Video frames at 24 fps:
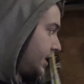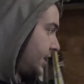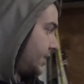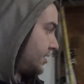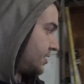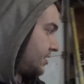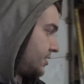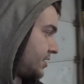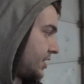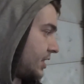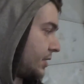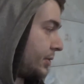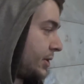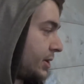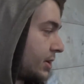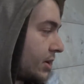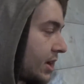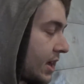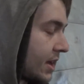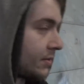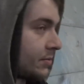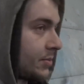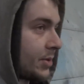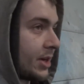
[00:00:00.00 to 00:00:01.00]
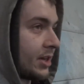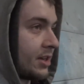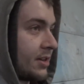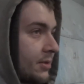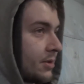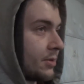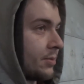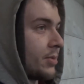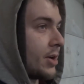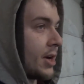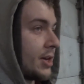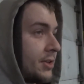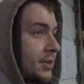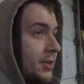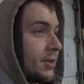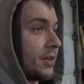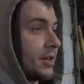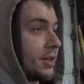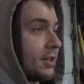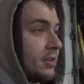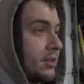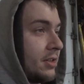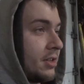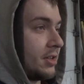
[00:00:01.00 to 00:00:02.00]
It's just like we don't have big enough compressor to
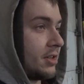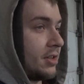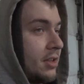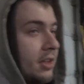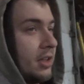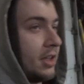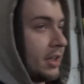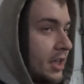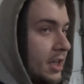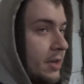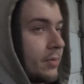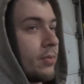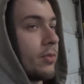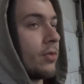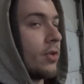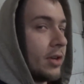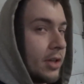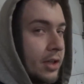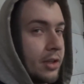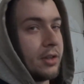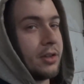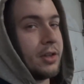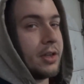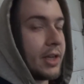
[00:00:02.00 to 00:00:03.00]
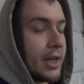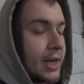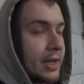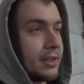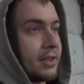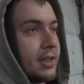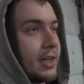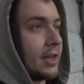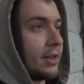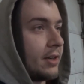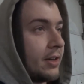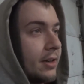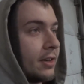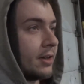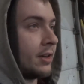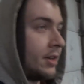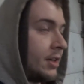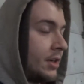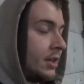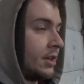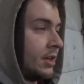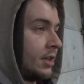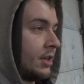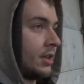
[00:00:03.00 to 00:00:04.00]
consistently keep running the DA sander.
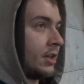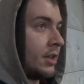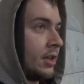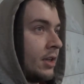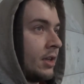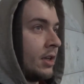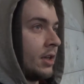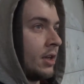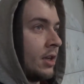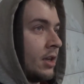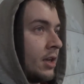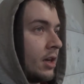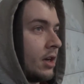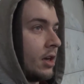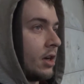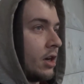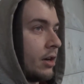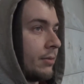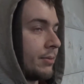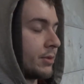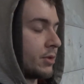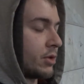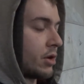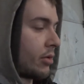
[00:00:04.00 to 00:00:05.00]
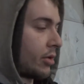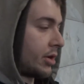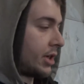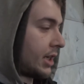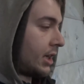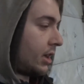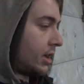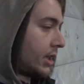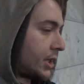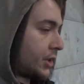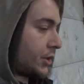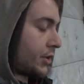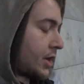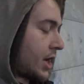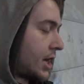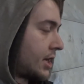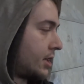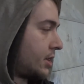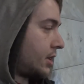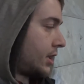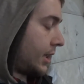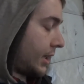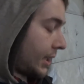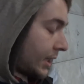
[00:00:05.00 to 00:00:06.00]
So I want an
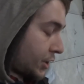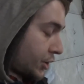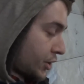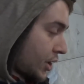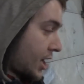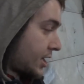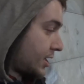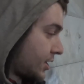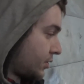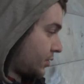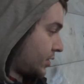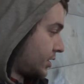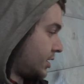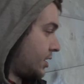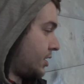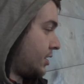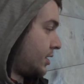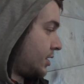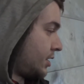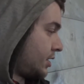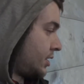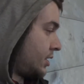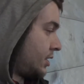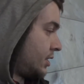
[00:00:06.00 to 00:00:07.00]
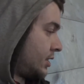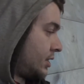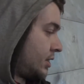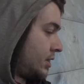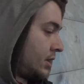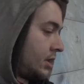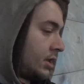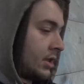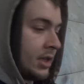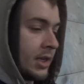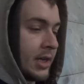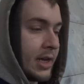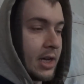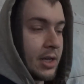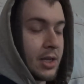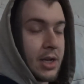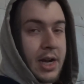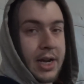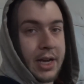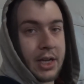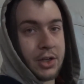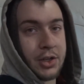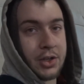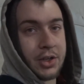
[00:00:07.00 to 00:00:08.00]
electronic one, and then I
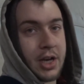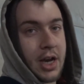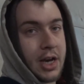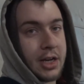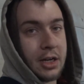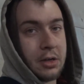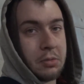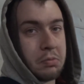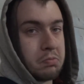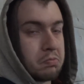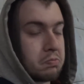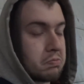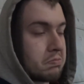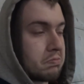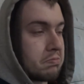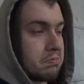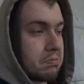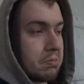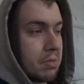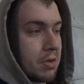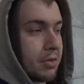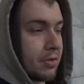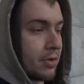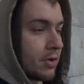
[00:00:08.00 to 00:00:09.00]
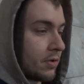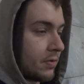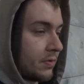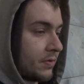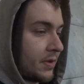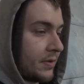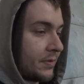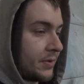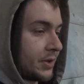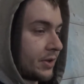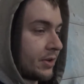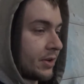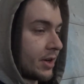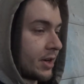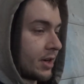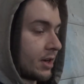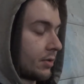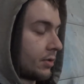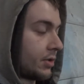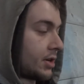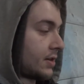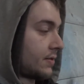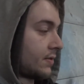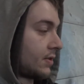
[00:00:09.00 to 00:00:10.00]
could just kind of throw 50 grit or
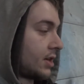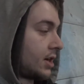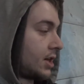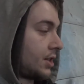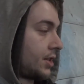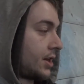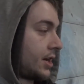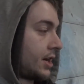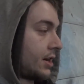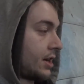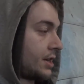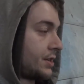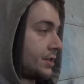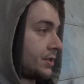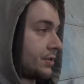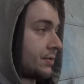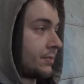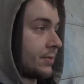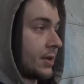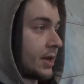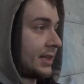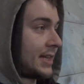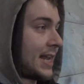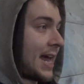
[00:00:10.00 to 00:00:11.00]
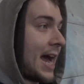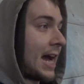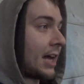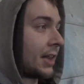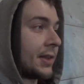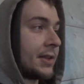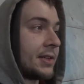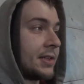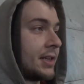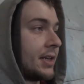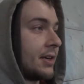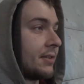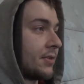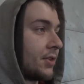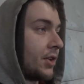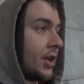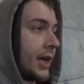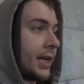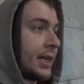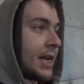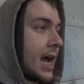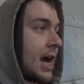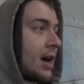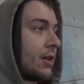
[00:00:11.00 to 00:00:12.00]
whatever on there and just attack this thing for like
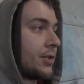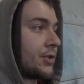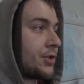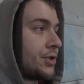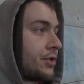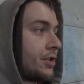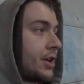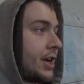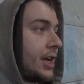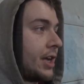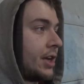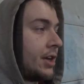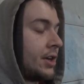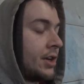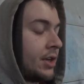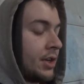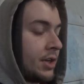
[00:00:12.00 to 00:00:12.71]
an hour straight.